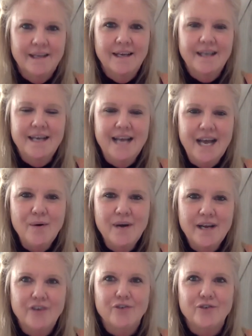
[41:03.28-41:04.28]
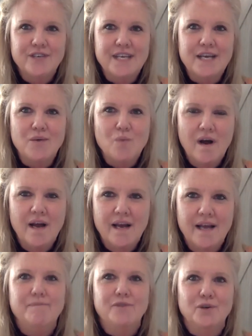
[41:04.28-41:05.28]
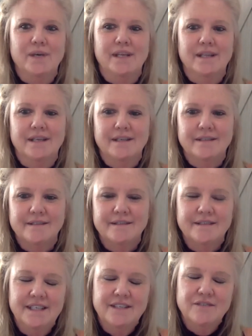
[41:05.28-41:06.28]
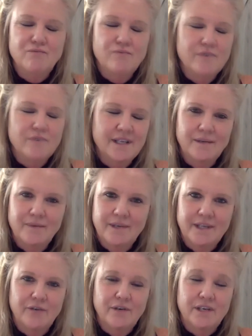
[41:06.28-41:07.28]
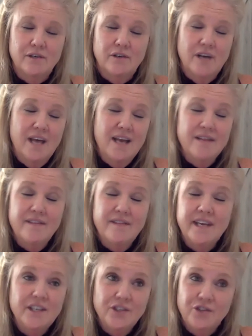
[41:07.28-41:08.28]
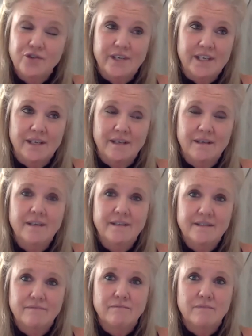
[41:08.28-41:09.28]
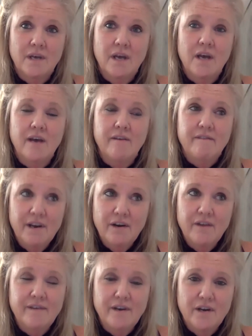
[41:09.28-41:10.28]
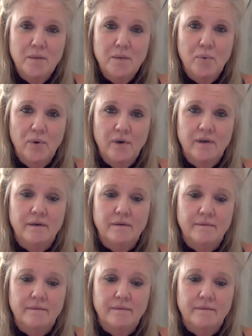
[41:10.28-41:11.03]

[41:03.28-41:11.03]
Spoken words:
now I understand why I'm doing this, is really, really critical. And the history is very, very important.